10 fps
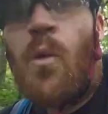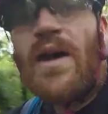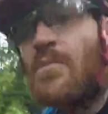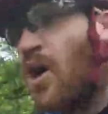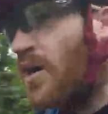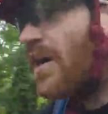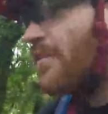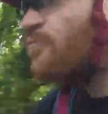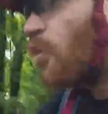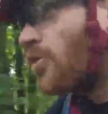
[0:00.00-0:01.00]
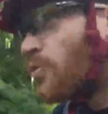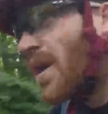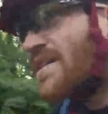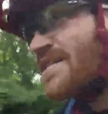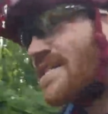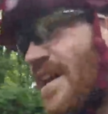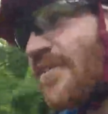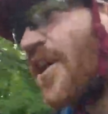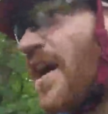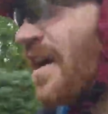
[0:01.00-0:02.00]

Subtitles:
waymarking of bridleways and stuff.